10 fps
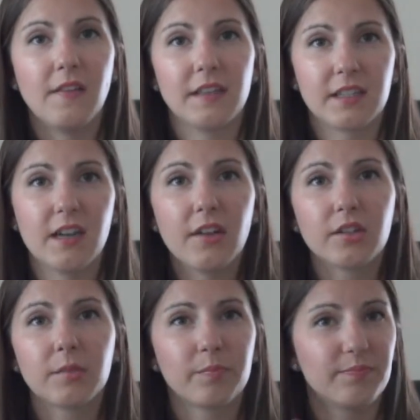That's
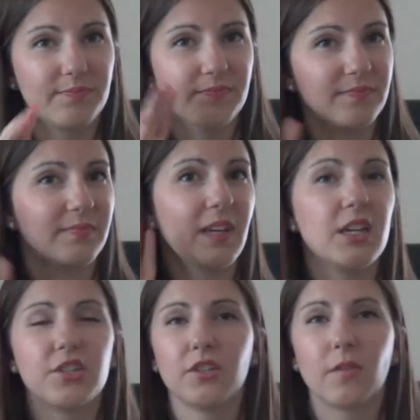another
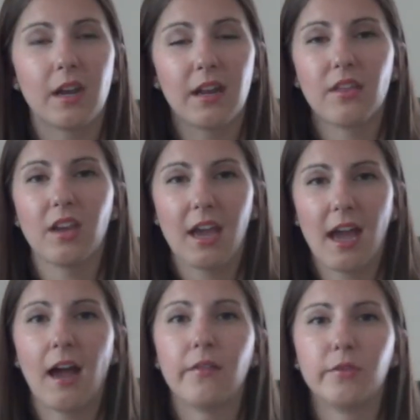issue that I think I
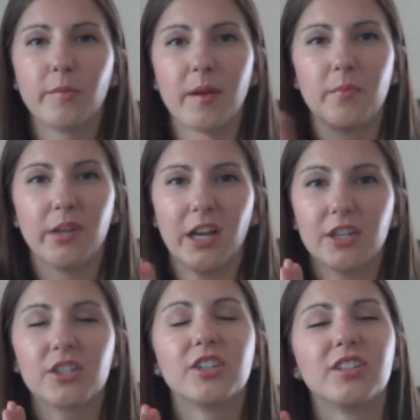have with my
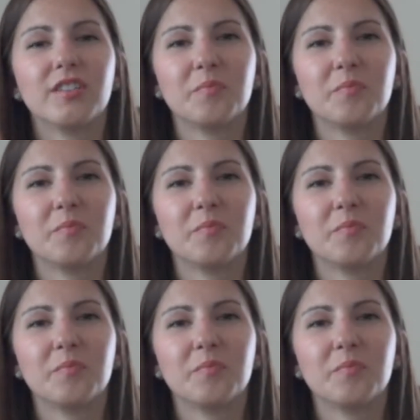blush